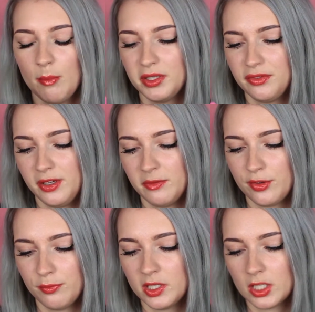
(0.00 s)
But the thing
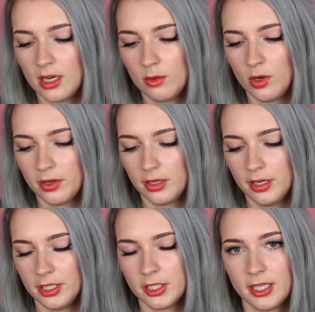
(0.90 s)
with micellar water
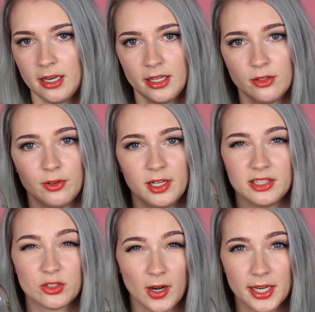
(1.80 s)
is that it
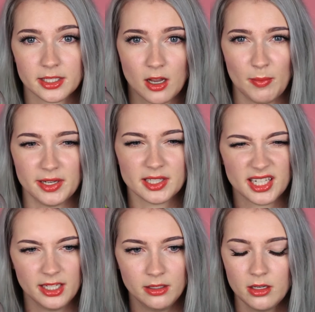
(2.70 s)
really dries out my
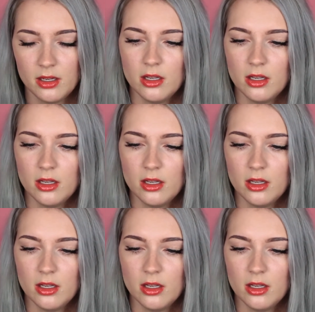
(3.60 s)
skin.